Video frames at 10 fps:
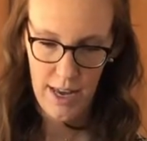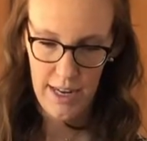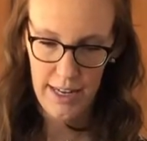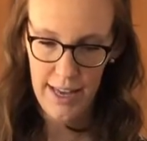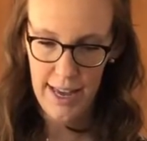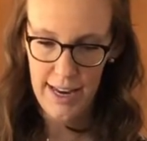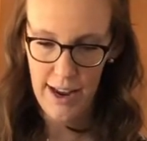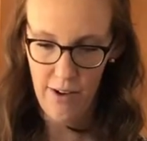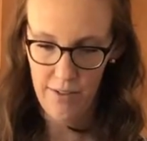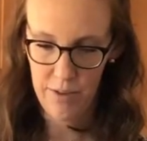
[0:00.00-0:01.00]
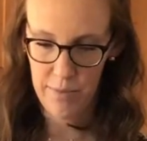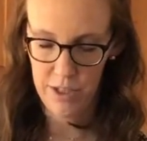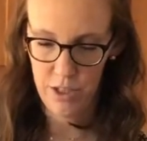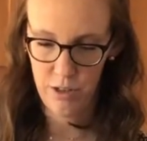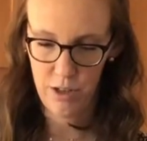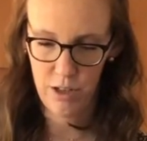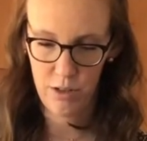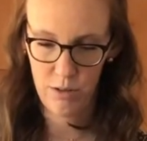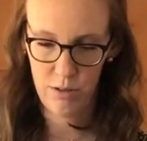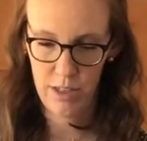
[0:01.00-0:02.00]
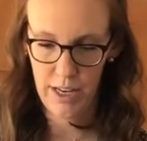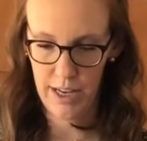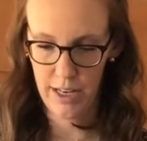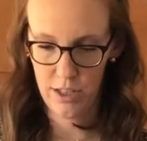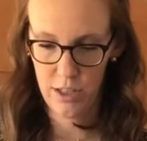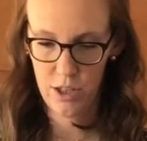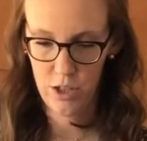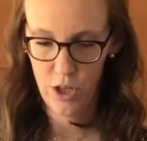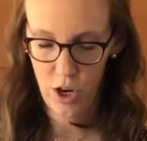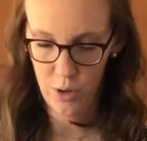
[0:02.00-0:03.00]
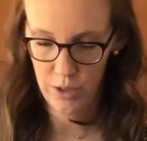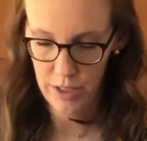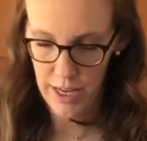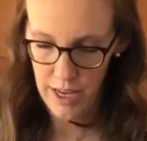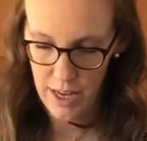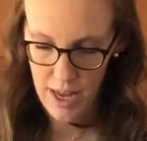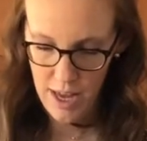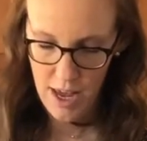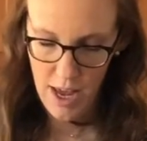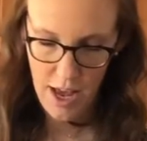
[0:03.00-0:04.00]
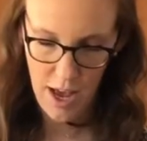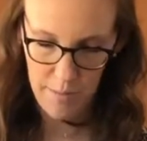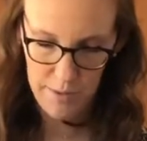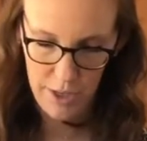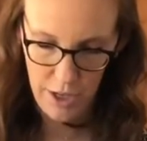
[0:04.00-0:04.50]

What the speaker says: And again, however much you use is totally up to